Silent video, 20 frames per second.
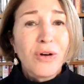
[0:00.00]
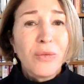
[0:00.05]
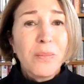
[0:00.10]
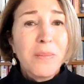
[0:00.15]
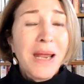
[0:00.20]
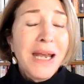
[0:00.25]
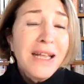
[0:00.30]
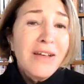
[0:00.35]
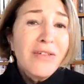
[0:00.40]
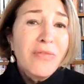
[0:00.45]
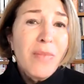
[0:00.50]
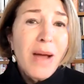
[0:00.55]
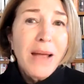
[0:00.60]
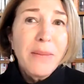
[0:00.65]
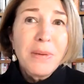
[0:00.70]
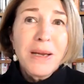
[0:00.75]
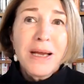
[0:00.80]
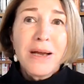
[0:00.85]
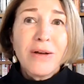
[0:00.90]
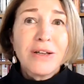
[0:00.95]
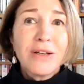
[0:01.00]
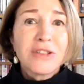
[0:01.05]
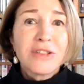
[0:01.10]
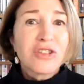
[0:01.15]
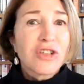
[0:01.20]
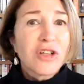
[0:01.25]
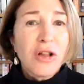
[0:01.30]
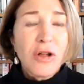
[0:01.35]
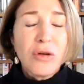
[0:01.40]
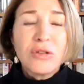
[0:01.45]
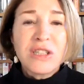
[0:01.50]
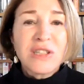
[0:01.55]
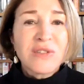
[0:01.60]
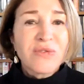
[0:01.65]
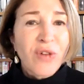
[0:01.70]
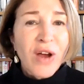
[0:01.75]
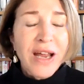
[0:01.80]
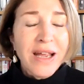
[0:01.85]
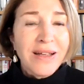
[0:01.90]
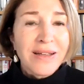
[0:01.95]
Many of my parents' close
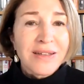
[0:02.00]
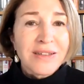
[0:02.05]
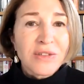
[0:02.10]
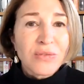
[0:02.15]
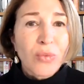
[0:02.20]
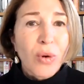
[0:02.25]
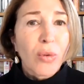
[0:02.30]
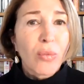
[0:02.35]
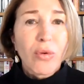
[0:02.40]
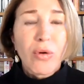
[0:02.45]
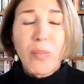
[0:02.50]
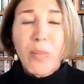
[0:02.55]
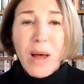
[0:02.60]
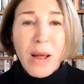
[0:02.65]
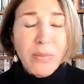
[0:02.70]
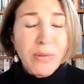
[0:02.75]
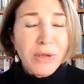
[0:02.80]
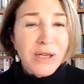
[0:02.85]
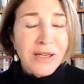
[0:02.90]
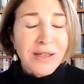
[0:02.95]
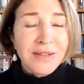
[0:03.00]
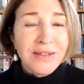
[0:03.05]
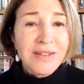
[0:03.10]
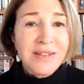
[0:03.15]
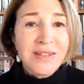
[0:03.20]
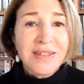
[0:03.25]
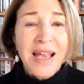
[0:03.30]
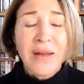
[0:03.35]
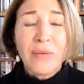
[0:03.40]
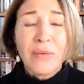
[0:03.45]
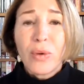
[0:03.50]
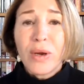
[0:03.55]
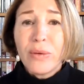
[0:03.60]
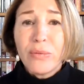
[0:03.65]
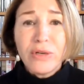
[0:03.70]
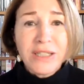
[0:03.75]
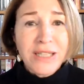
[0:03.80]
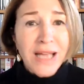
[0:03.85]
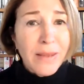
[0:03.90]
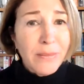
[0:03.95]
friends were Republicans and we
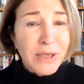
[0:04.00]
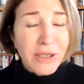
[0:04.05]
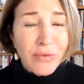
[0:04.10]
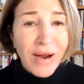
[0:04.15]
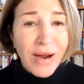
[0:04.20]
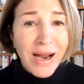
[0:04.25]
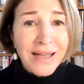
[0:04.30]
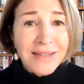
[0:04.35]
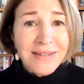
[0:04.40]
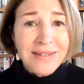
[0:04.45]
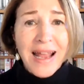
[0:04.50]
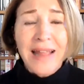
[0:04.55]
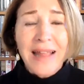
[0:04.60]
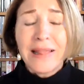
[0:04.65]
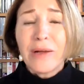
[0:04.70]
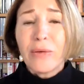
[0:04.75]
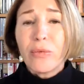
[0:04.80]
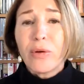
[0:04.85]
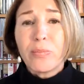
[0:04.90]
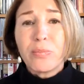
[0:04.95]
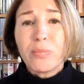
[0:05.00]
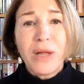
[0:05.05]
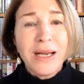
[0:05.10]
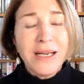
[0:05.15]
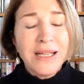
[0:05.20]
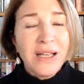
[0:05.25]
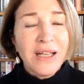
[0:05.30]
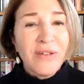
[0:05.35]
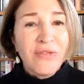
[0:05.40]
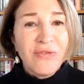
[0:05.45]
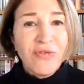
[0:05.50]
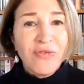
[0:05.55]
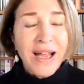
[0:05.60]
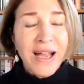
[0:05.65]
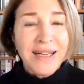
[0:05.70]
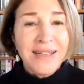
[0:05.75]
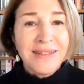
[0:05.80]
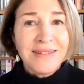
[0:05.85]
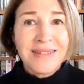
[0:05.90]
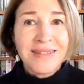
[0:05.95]
were Democrats, and there were plenty of
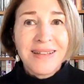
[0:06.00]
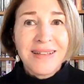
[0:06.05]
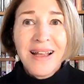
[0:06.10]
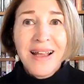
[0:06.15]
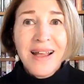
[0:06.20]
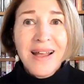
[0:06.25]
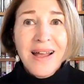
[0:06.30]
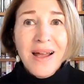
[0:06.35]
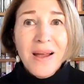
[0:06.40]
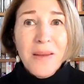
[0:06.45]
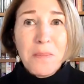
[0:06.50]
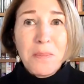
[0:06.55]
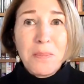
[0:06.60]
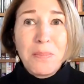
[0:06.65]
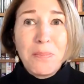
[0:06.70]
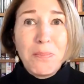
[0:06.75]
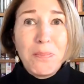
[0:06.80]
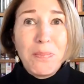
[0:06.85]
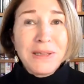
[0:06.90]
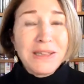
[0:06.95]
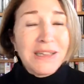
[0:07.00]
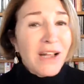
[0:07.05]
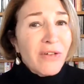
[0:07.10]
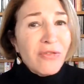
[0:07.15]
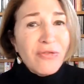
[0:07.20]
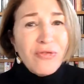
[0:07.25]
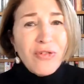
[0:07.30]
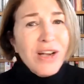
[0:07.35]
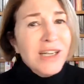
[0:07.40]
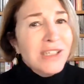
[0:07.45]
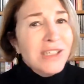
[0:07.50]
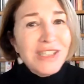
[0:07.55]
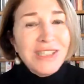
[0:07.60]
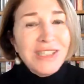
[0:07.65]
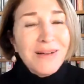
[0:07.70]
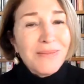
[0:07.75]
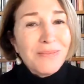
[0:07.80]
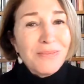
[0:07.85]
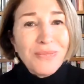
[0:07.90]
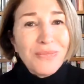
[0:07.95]
fights, but their
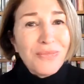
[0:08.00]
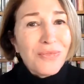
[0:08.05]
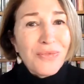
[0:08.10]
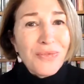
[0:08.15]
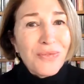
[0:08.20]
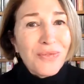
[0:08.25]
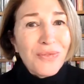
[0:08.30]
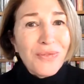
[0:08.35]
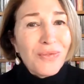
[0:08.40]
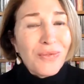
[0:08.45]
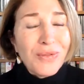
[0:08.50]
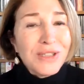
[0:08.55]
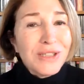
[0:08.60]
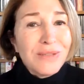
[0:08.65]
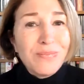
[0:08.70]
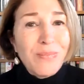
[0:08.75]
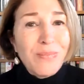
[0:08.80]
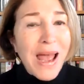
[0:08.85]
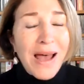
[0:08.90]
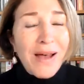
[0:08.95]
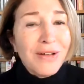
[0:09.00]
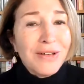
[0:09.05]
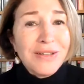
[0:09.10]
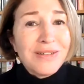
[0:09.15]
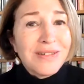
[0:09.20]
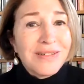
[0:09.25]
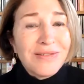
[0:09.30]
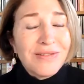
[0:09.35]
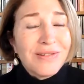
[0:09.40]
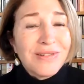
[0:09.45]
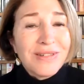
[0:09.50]
friendship was based